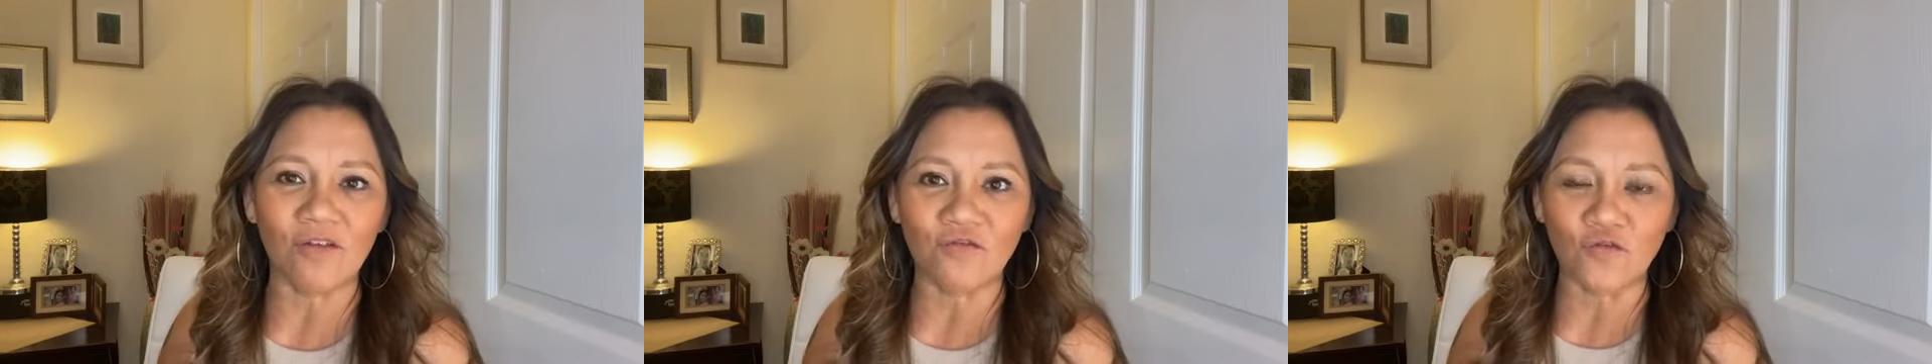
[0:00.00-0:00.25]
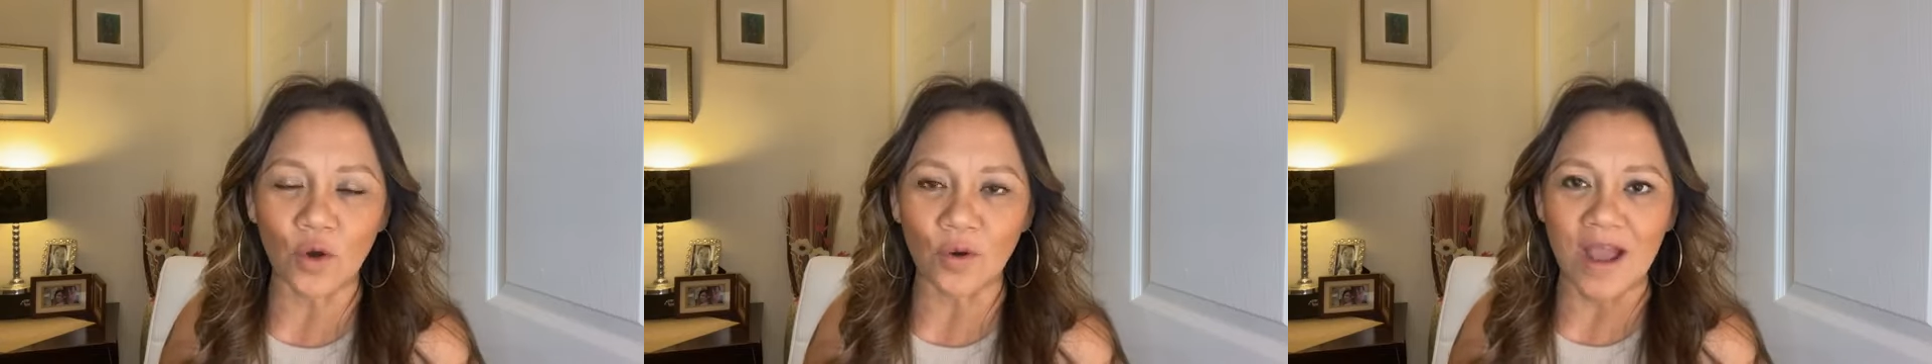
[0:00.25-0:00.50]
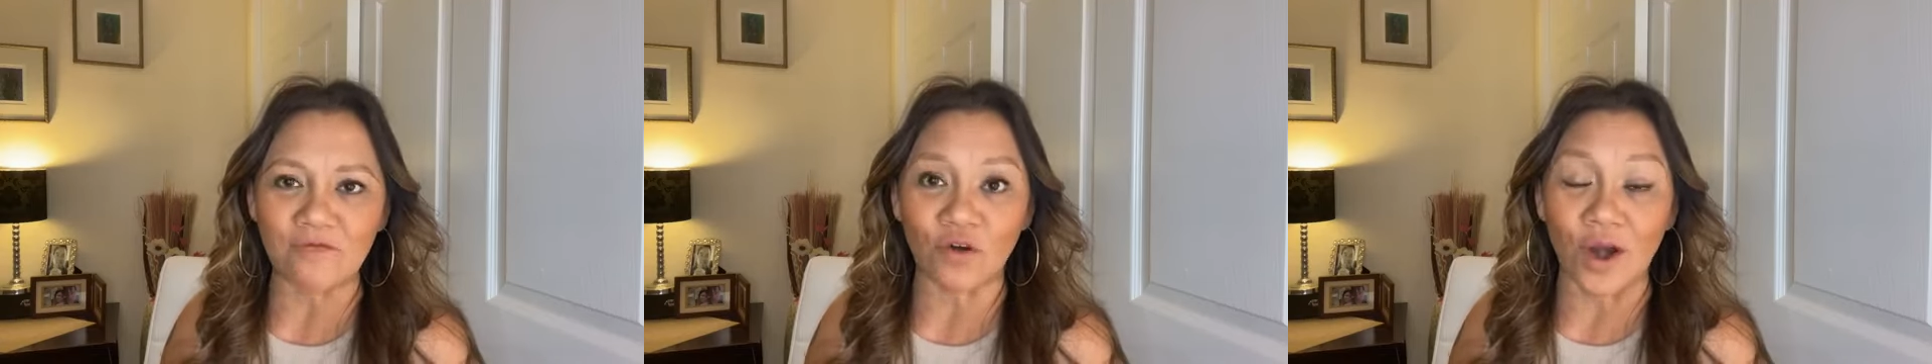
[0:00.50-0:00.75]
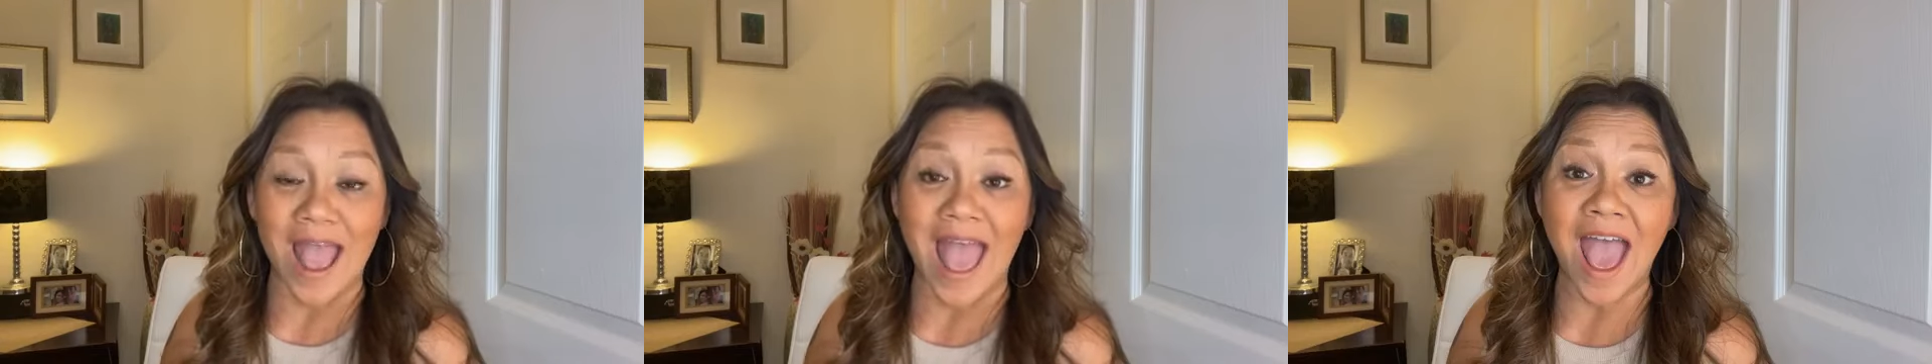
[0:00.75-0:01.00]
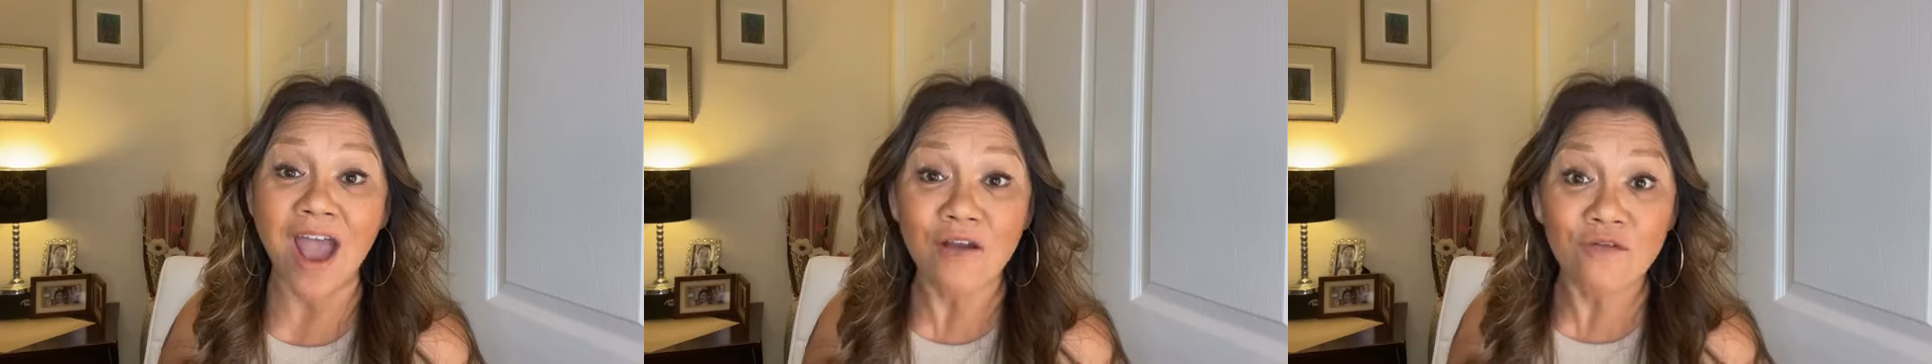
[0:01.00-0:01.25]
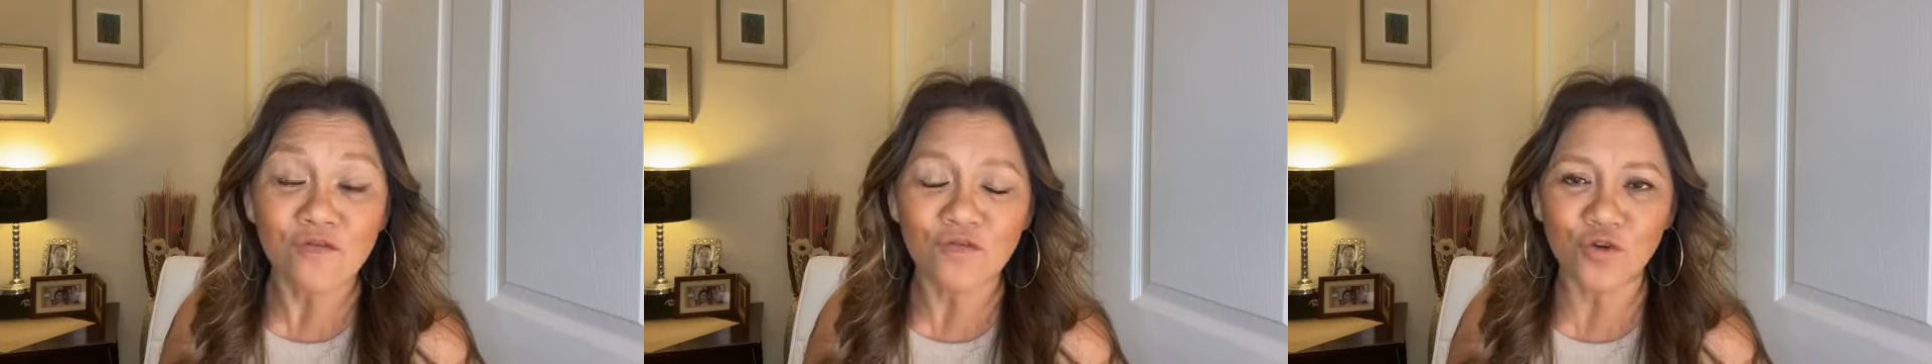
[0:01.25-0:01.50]
forever.
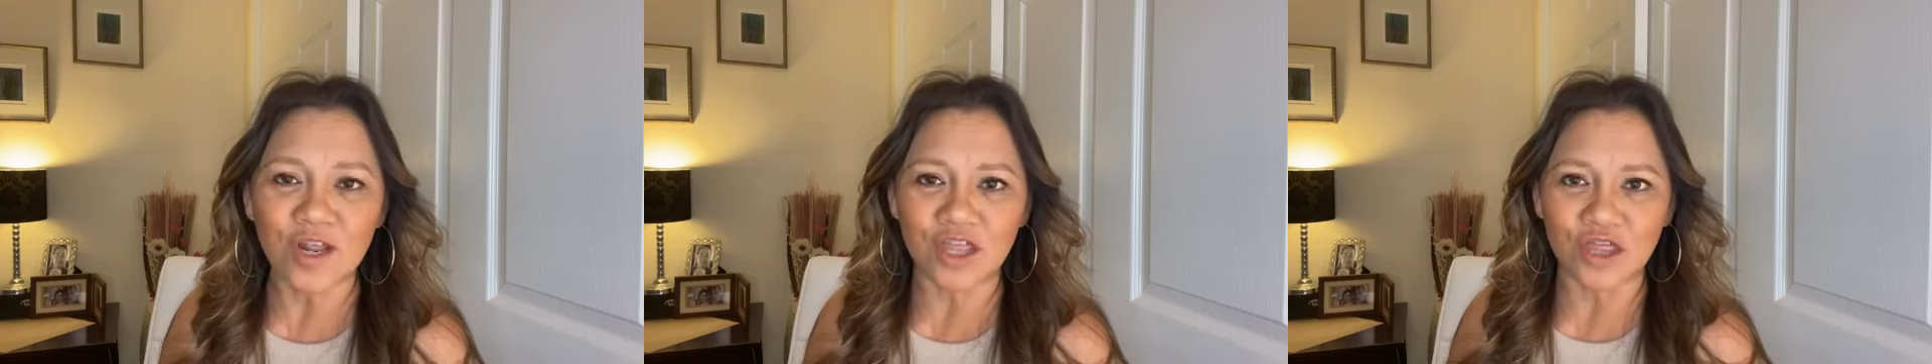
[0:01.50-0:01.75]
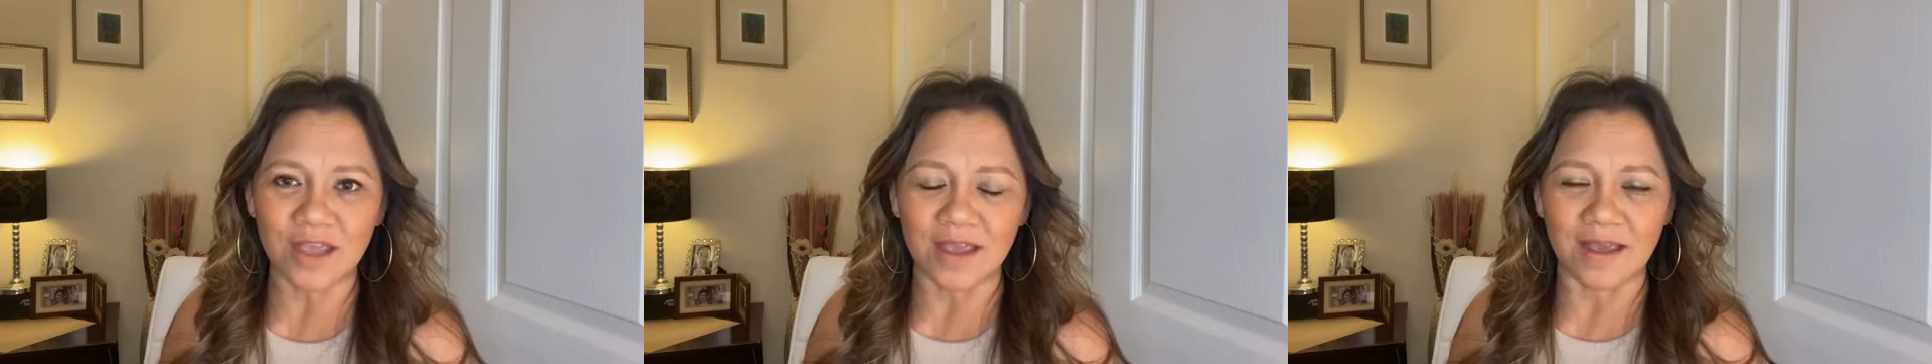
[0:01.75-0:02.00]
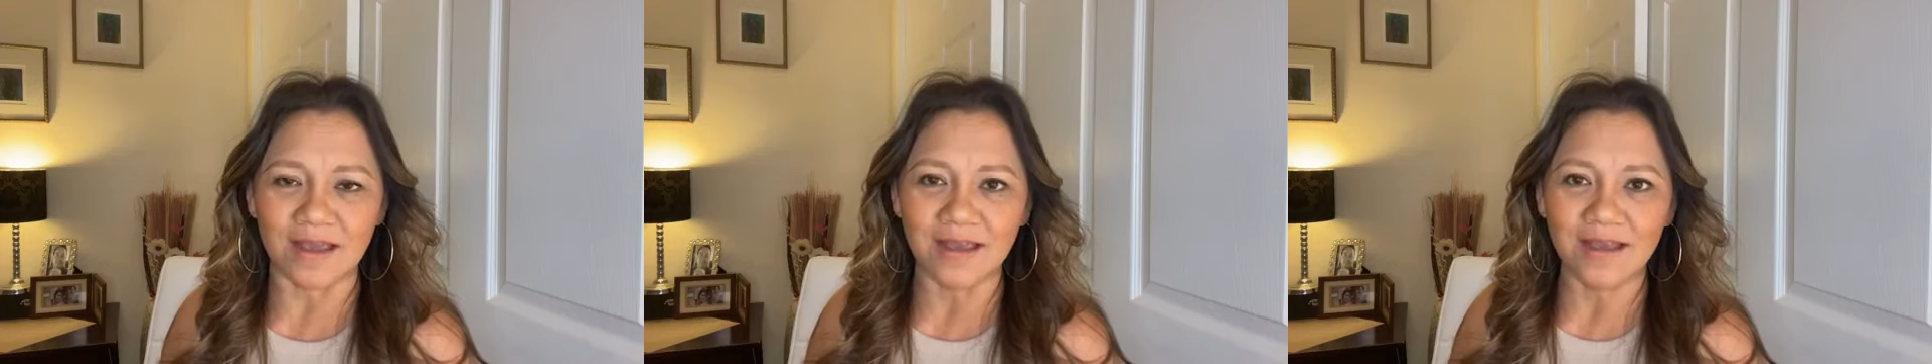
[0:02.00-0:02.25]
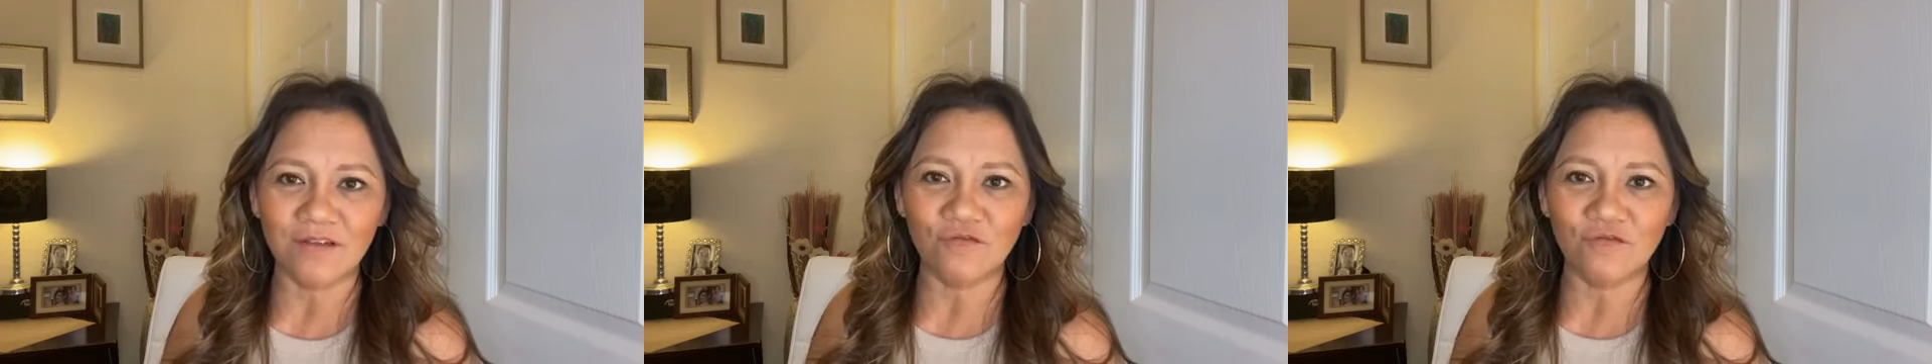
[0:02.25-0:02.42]
Everything